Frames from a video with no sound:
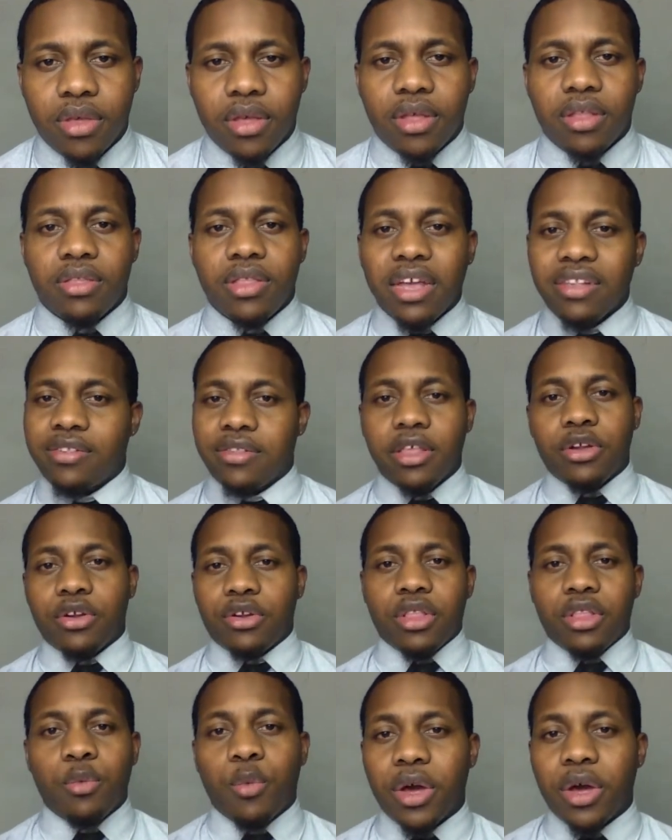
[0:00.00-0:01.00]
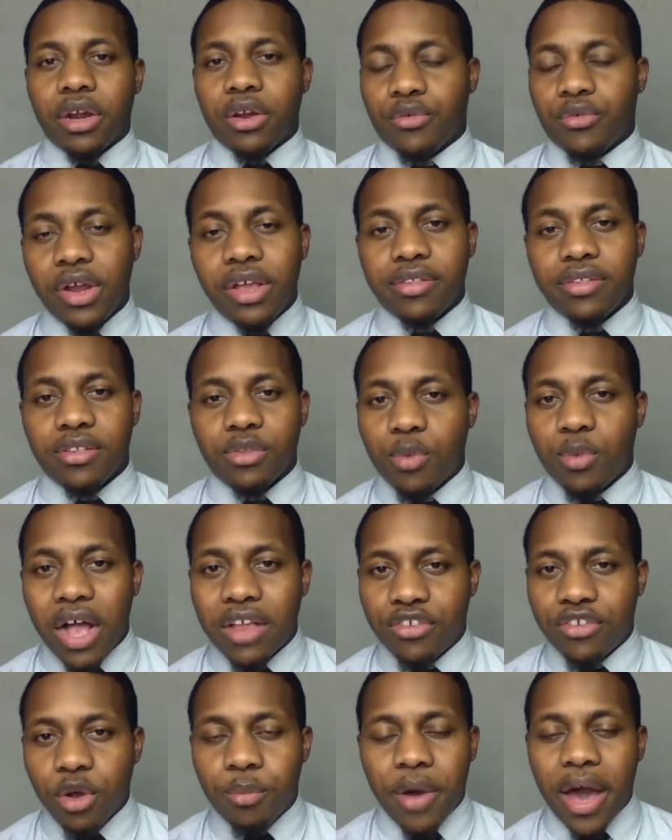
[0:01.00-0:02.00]
That's literally one of the reasons
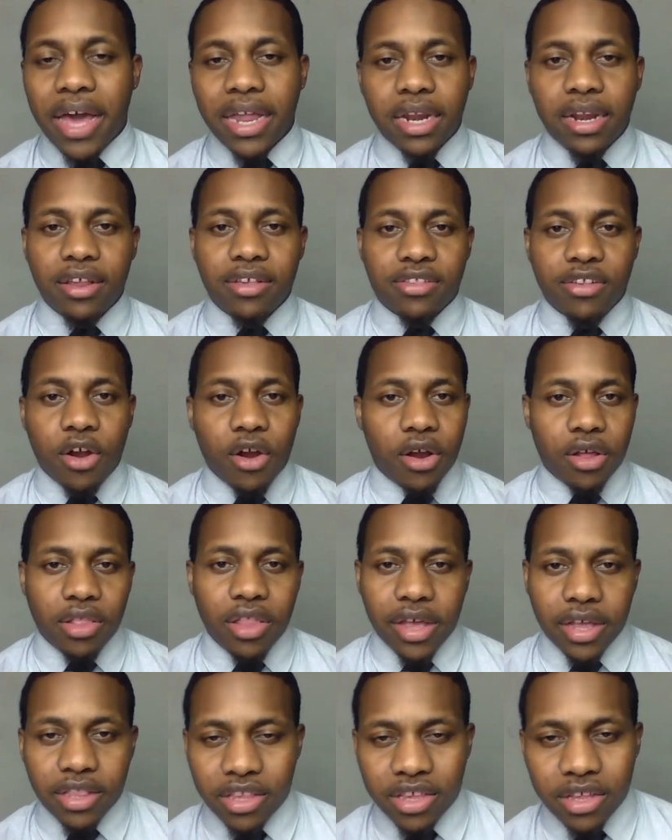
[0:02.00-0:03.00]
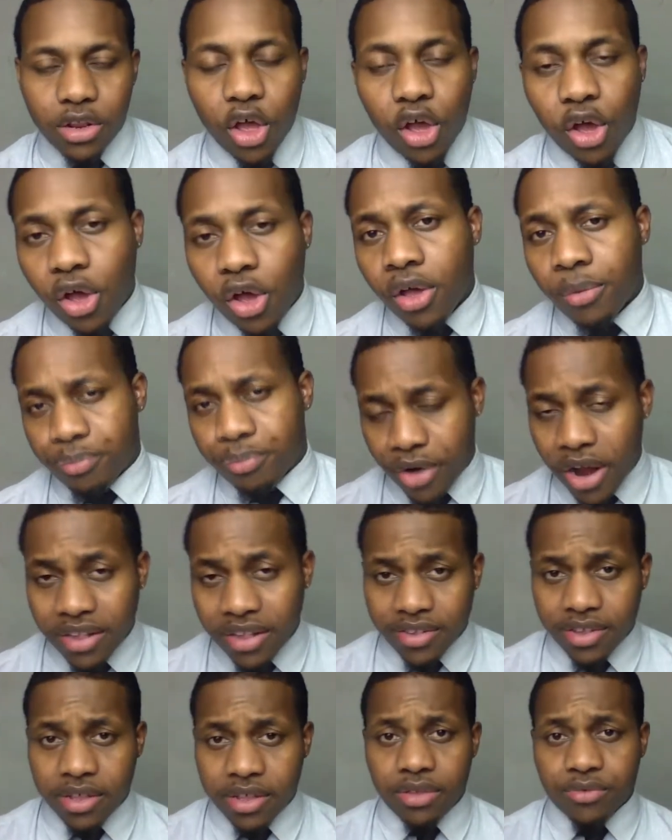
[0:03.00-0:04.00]
why Joe Biden is our elected
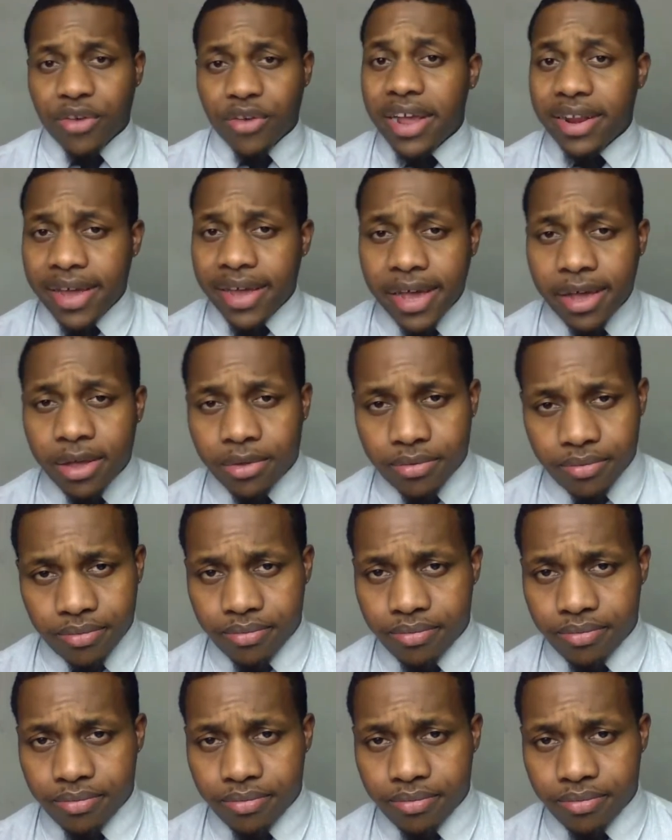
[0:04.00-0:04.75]
president right now.